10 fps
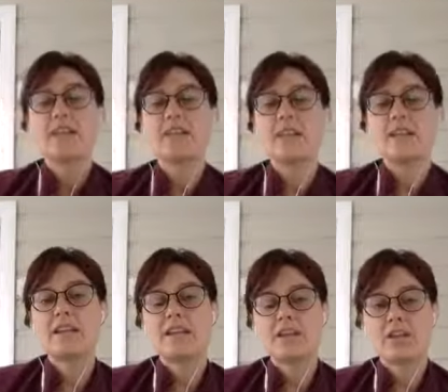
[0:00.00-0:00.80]

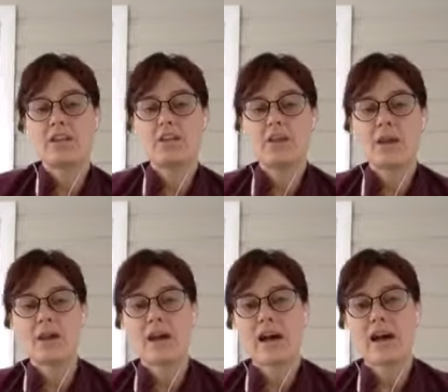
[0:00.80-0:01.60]
then you
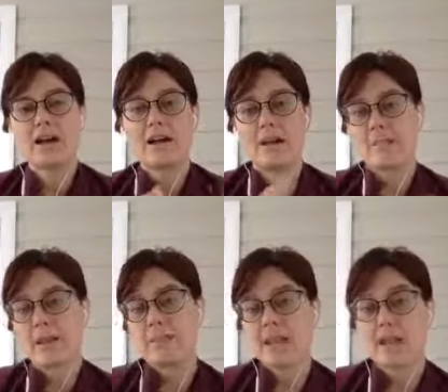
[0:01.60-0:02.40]
uh, are
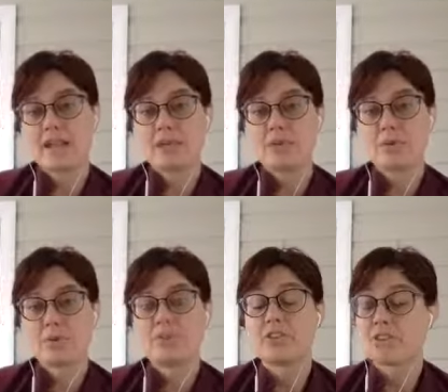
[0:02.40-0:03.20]
maybe
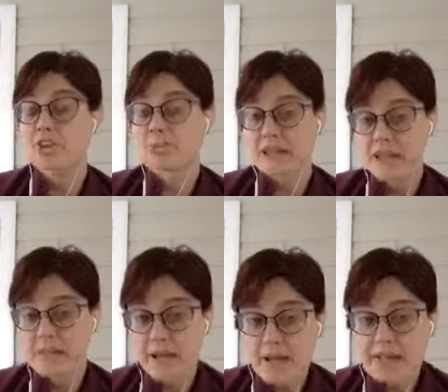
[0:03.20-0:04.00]
eligible for
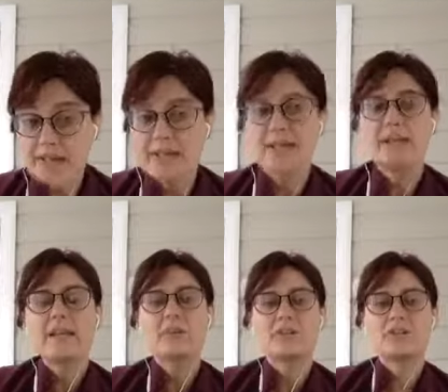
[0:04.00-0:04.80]
JobKeeper,
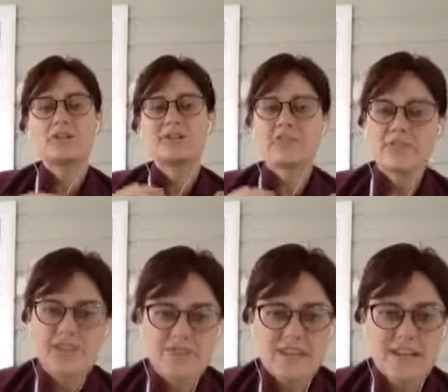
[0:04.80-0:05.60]
which is
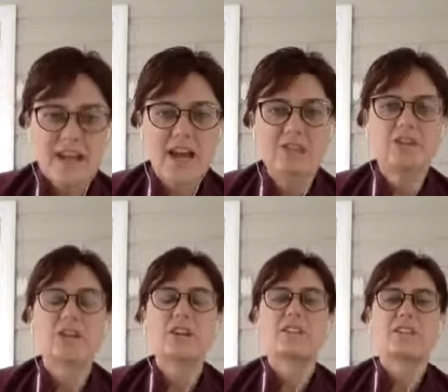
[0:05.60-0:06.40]
fifteen
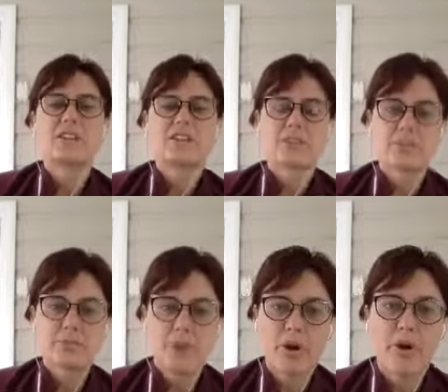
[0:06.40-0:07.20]
hundred
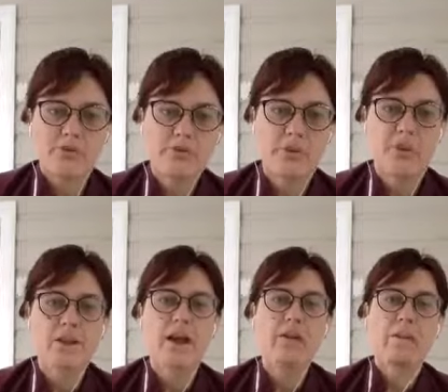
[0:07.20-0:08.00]
per
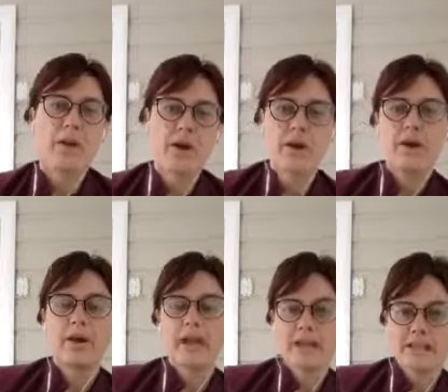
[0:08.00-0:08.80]
fortnight
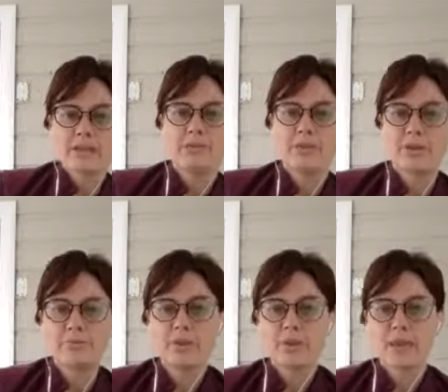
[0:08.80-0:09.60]
per eligible
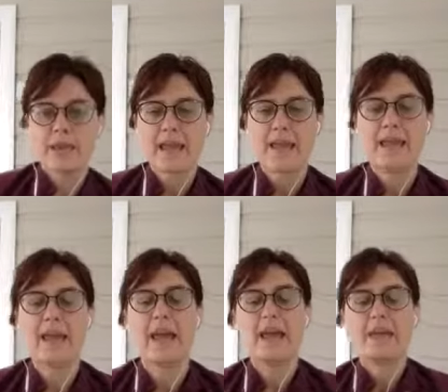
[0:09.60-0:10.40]

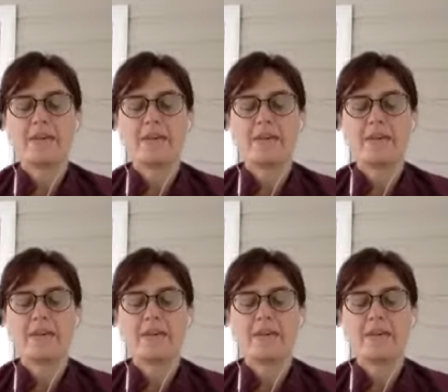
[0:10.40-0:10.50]
employee